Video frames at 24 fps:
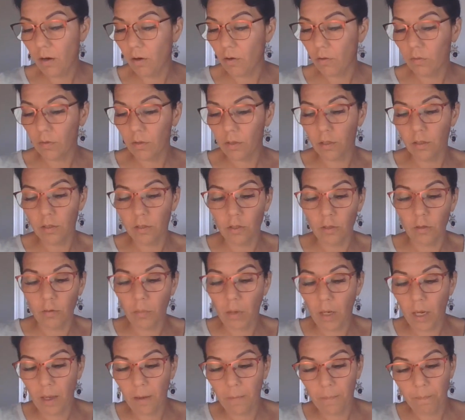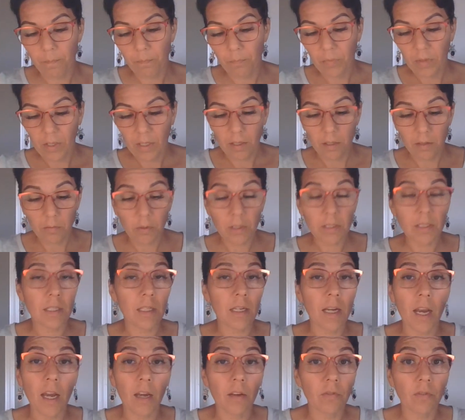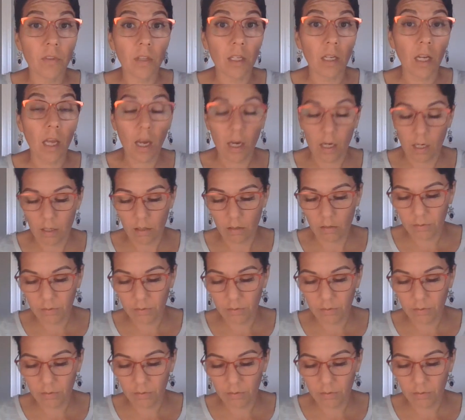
overly too bad. It wasn't half the deck.